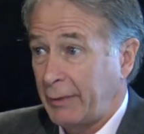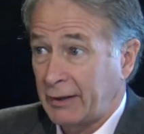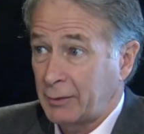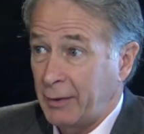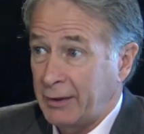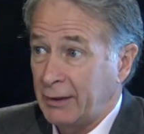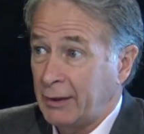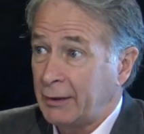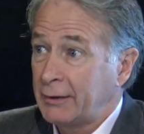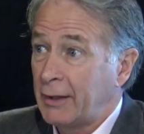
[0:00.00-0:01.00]
Back to money
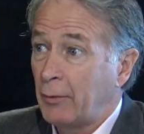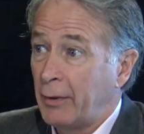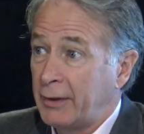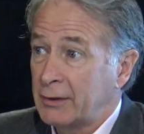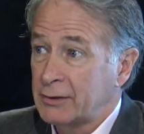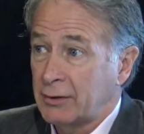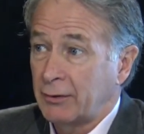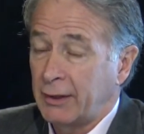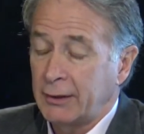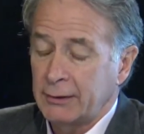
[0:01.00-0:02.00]
again and how money is
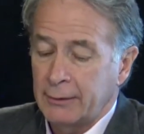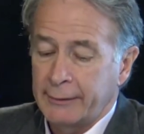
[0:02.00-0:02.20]
donated.